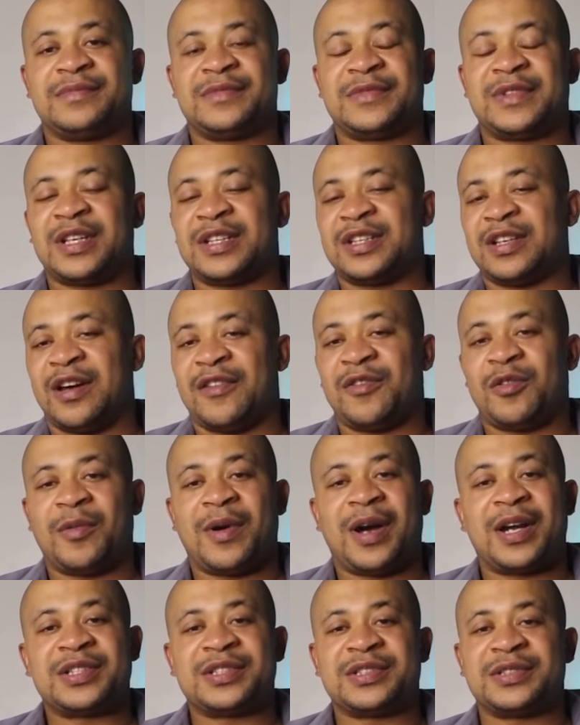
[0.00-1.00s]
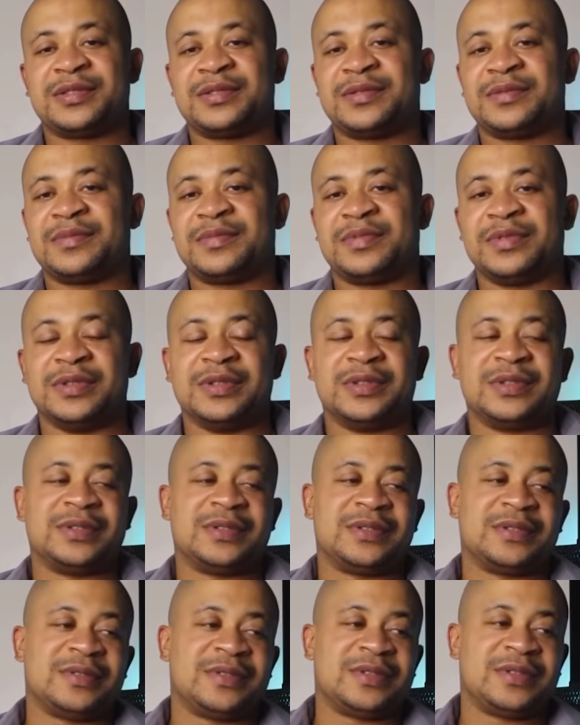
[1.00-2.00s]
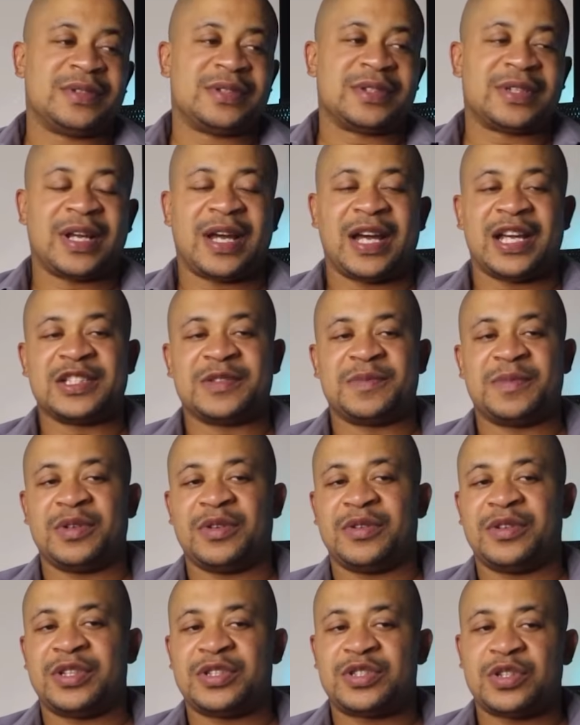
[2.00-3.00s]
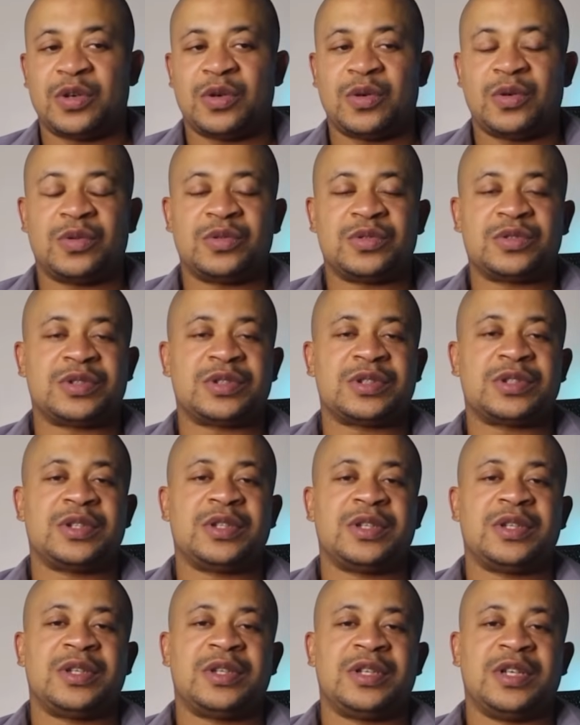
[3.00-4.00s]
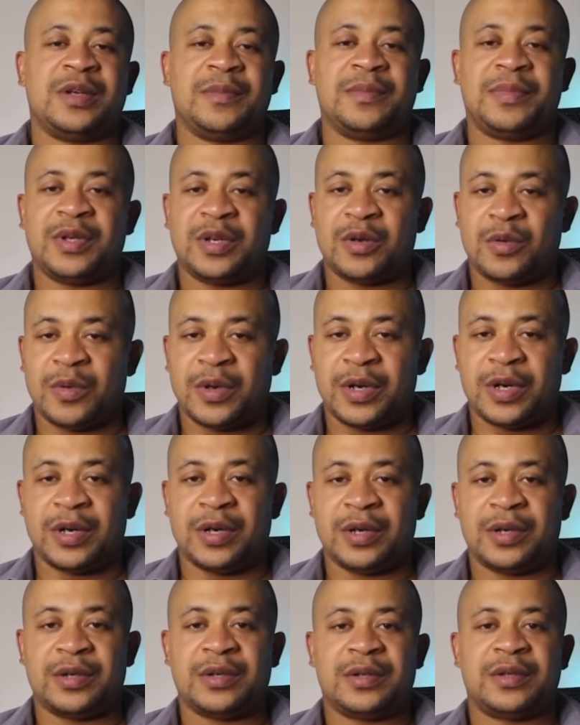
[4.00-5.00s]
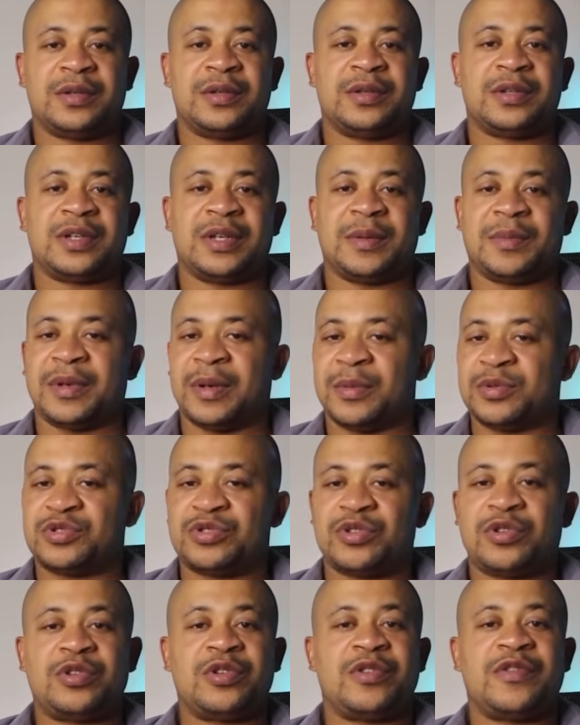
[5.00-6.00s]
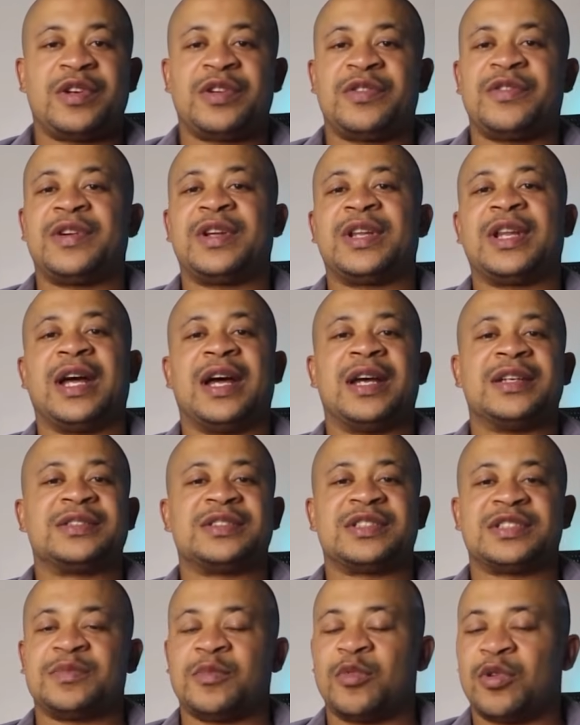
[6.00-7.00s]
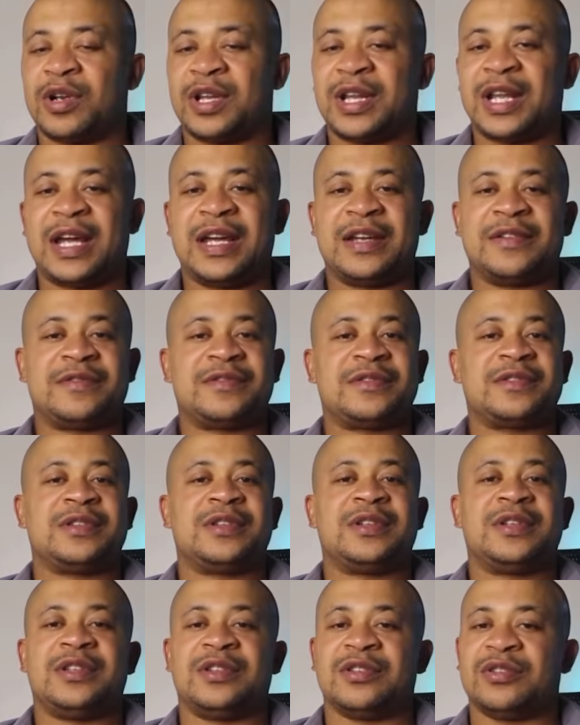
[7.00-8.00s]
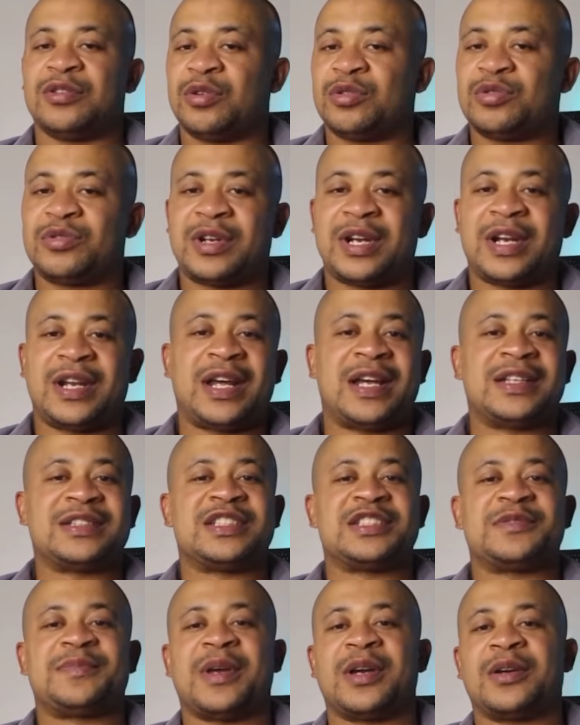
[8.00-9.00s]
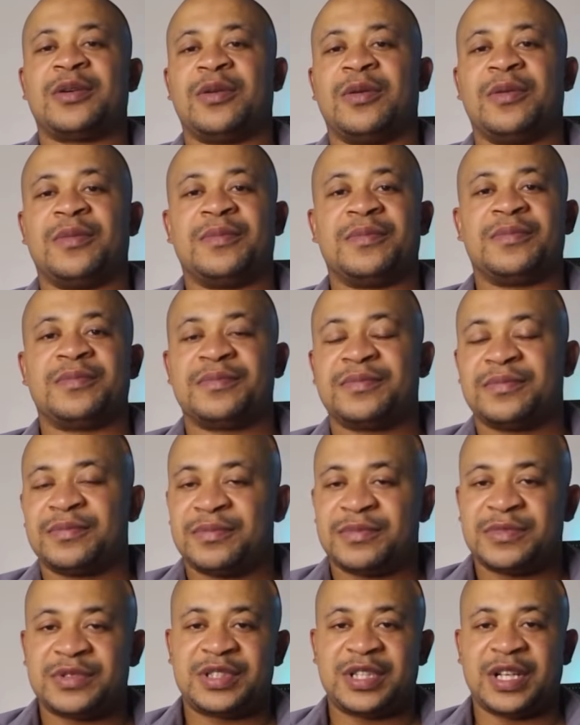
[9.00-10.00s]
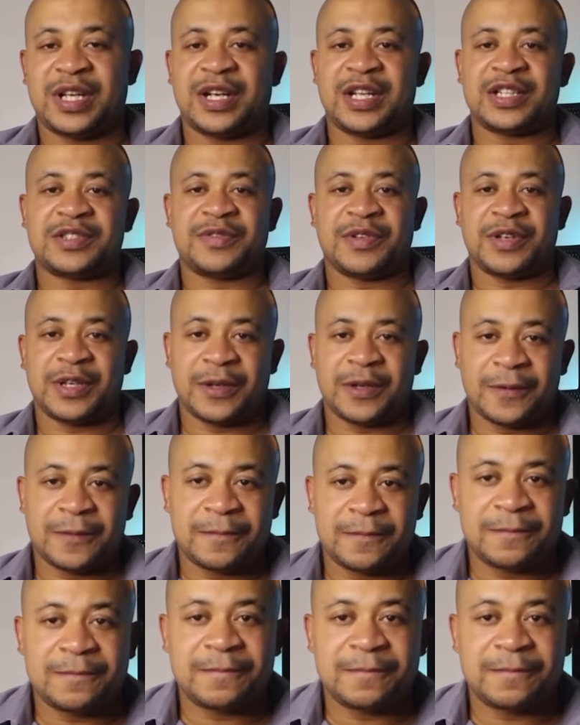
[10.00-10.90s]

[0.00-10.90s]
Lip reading: thank y'all for watching, but guys, be on your toes and be aware. But I'm sure you already realize it's more to life than going through that nonsense back home. See you in the next video.